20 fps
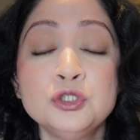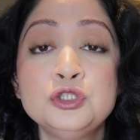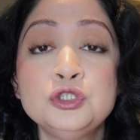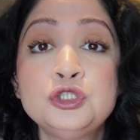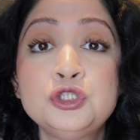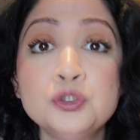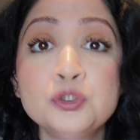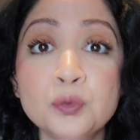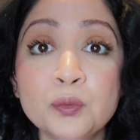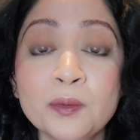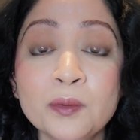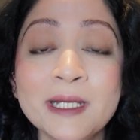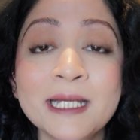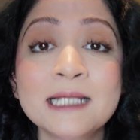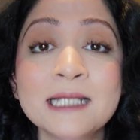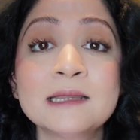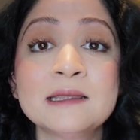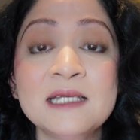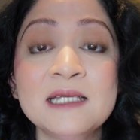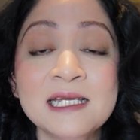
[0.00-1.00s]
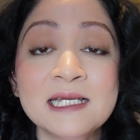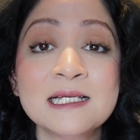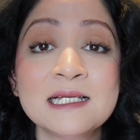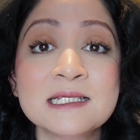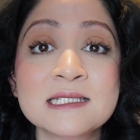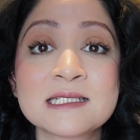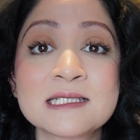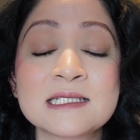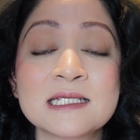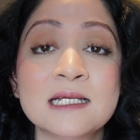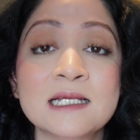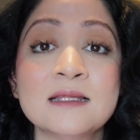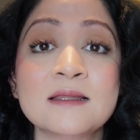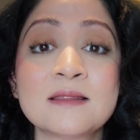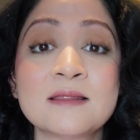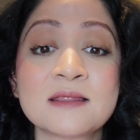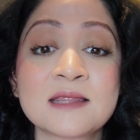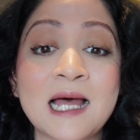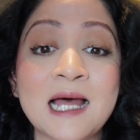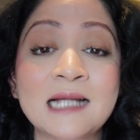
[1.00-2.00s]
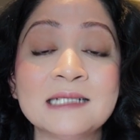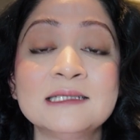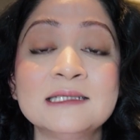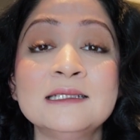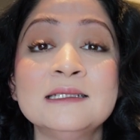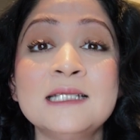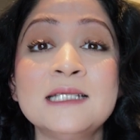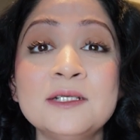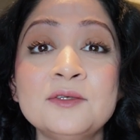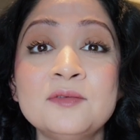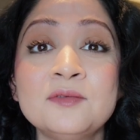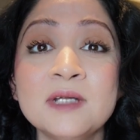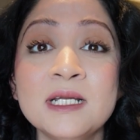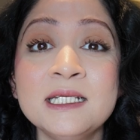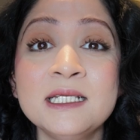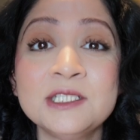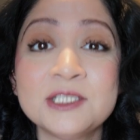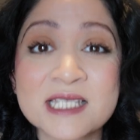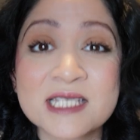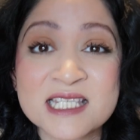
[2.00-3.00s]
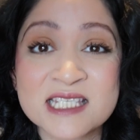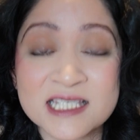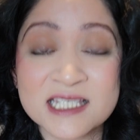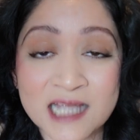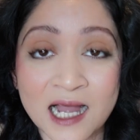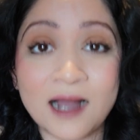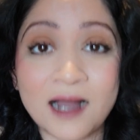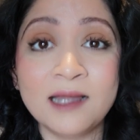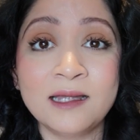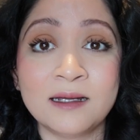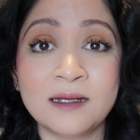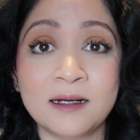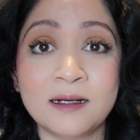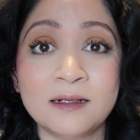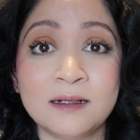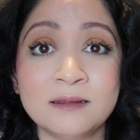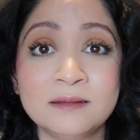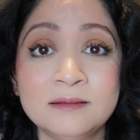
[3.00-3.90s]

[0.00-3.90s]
doing things that they really desire.